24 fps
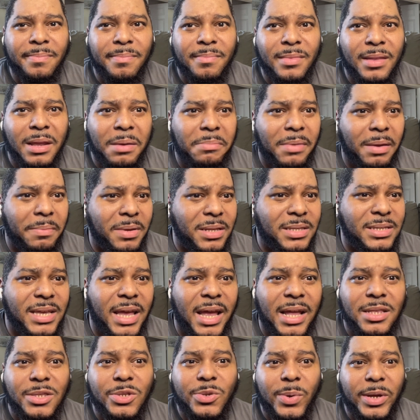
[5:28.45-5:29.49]
maybe
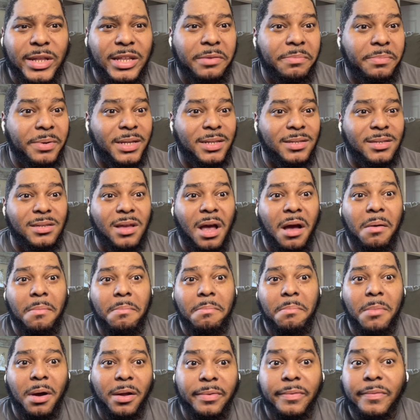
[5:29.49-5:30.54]
10, 20 bleeds a
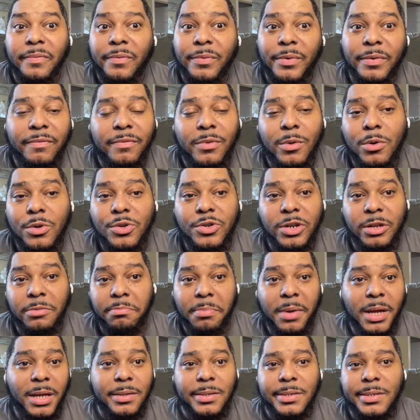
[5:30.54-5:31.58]
month with no
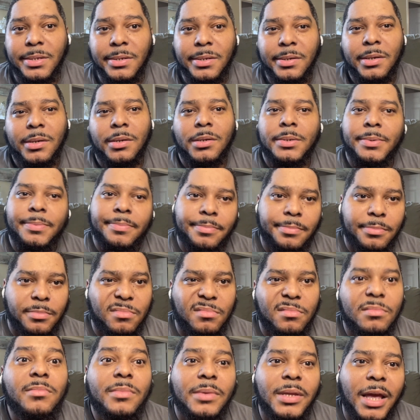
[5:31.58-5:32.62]
treatment.
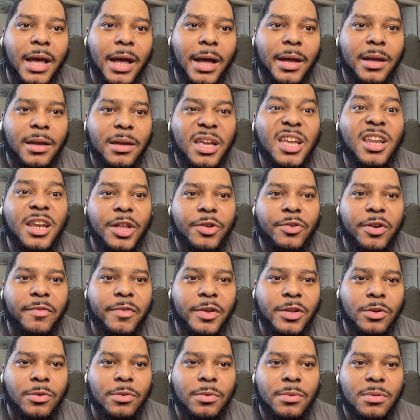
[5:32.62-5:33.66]
Yeah, in on
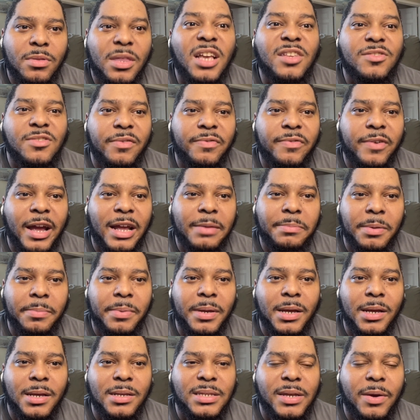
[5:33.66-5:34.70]
revenue. Thanks for finding me
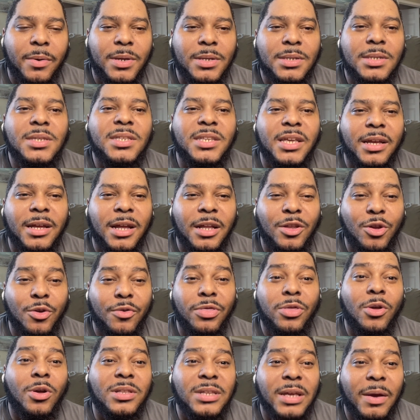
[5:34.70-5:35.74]
because I was sick and you
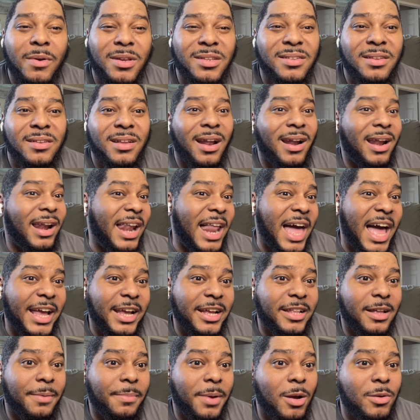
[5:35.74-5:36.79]
thought I was
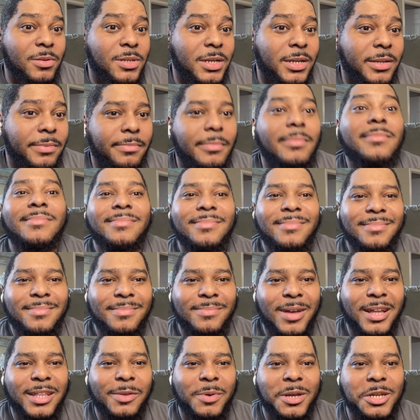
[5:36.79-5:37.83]
lying about it.
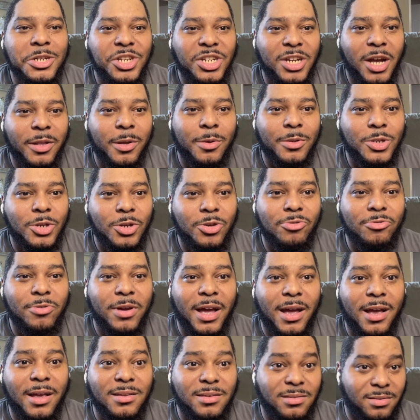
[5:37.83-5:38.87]
Anyway, shout out to you
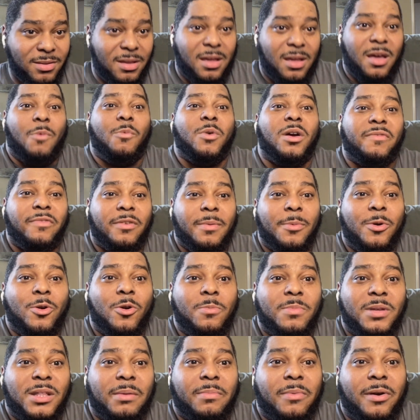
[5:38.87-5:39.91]
guys. I work from home
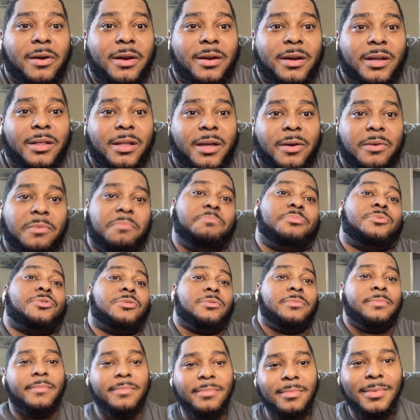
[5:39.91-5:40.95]
in America now.
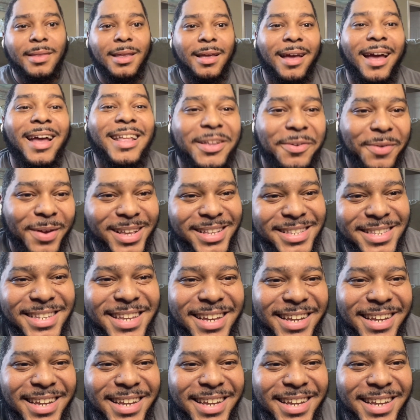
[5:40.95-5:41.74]
Anyways,